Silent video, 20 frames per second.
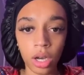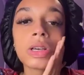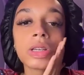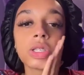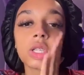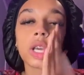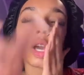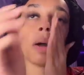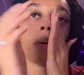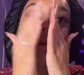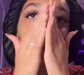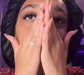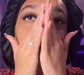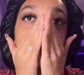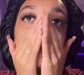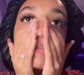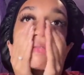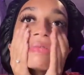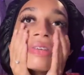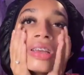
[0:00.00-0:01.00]
So yeah, I'm going to
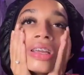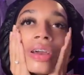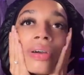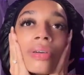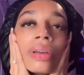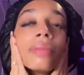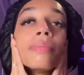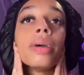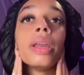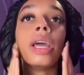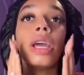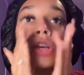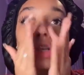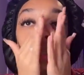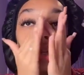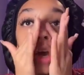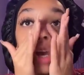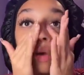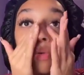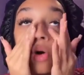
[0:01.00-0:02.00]
do the video in a minute,
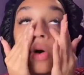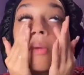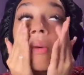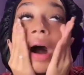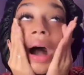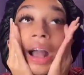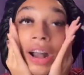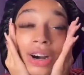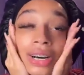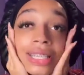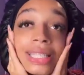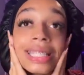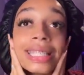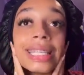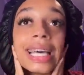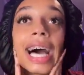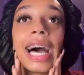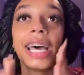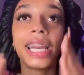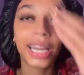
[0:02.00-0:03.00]
show you all what I got
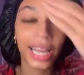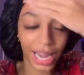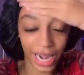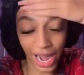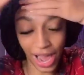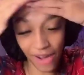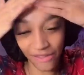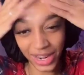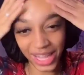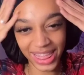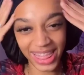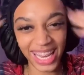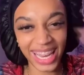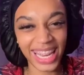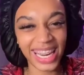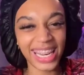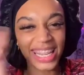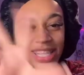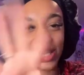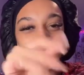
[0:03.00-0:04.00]
sent and
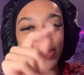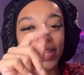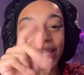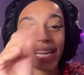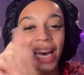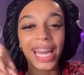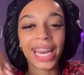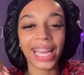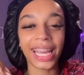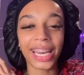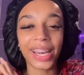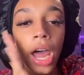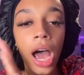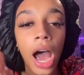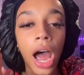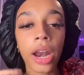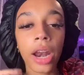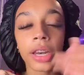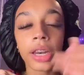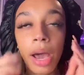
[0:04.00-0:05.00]
everything. It's so exciting.
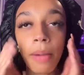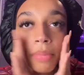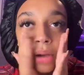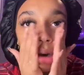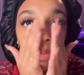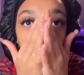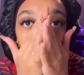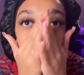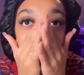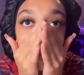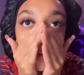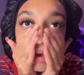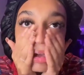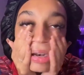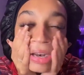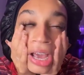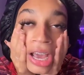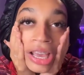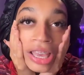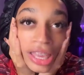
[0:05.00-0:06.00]
And I'm going to be
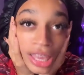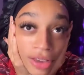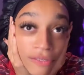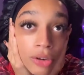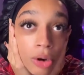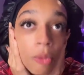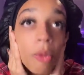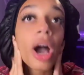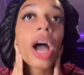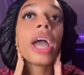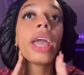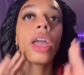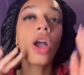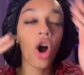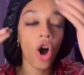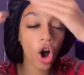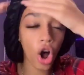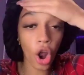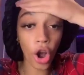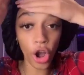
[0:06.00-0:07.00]
doing a giveaway
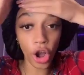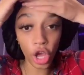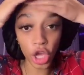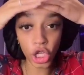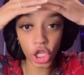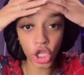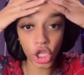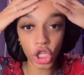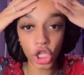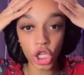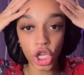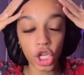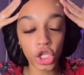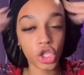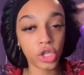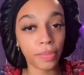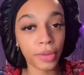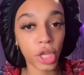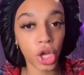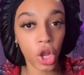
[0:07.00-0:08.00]
on
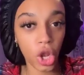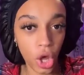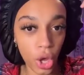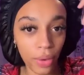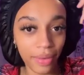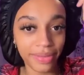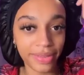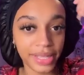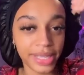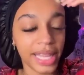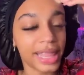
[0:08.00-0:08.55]
some of the clothes